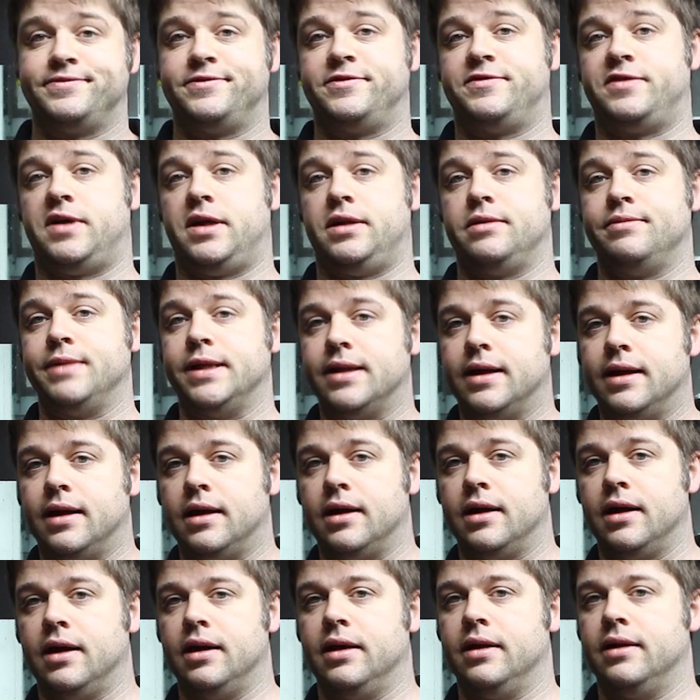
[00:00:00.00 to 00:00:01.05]
Follow me
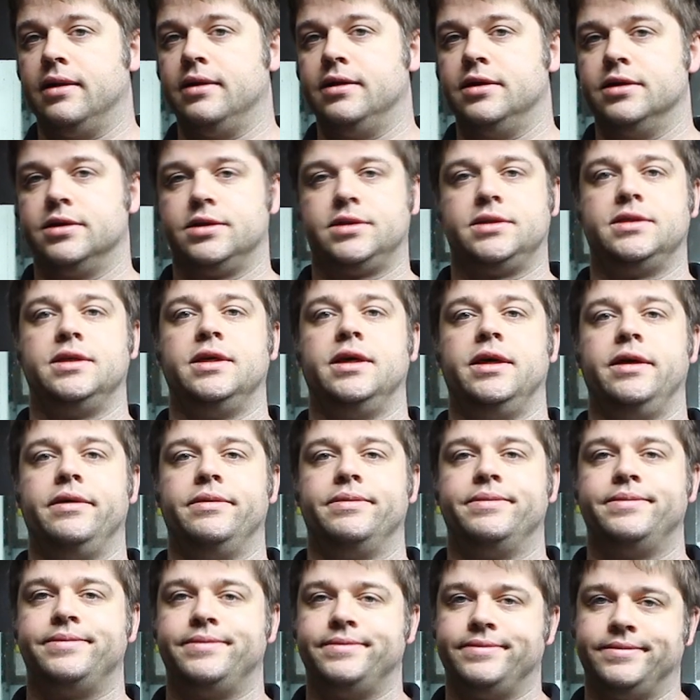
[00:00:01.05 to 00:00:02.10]
there, and you'll see
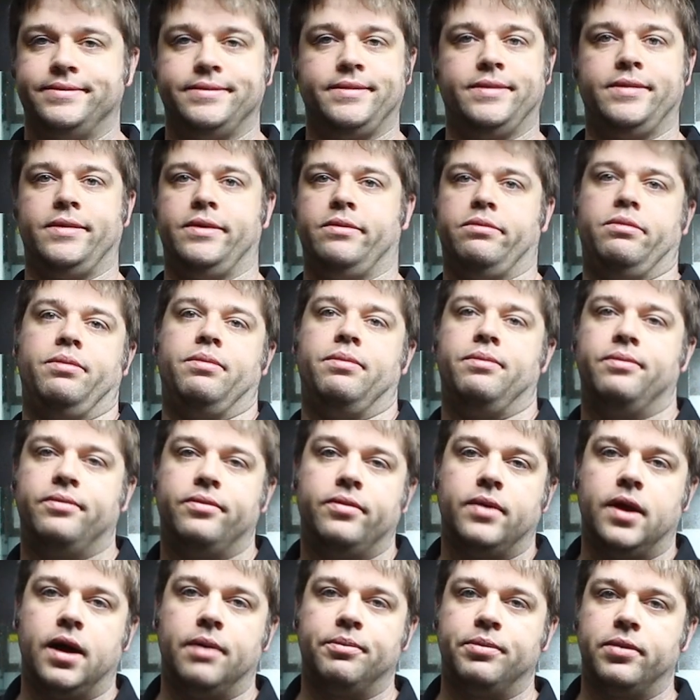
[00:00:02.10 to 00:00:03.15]

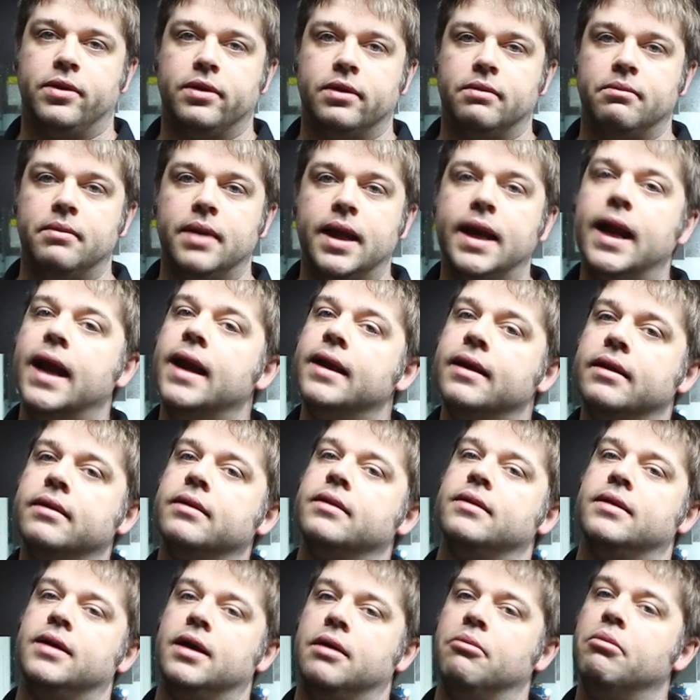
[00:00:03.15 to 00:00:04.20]
up-to-the-minute
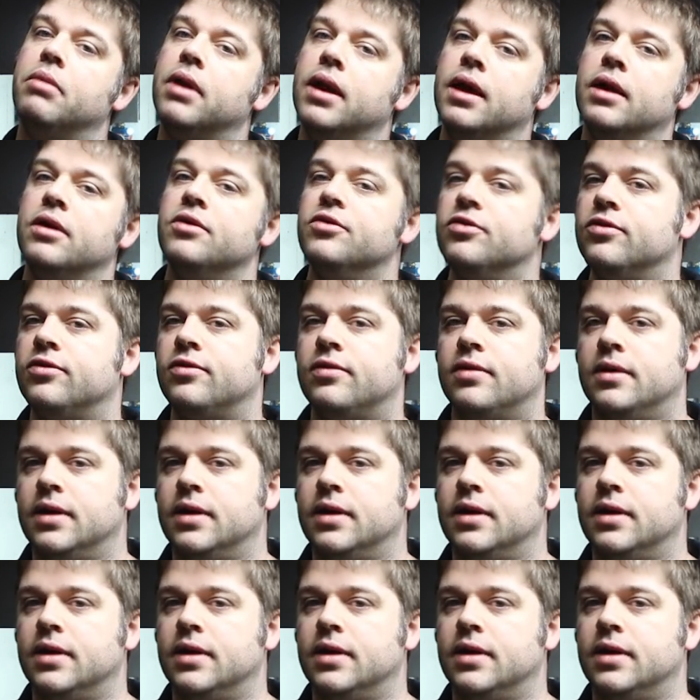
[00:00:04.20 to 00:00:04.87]
updates.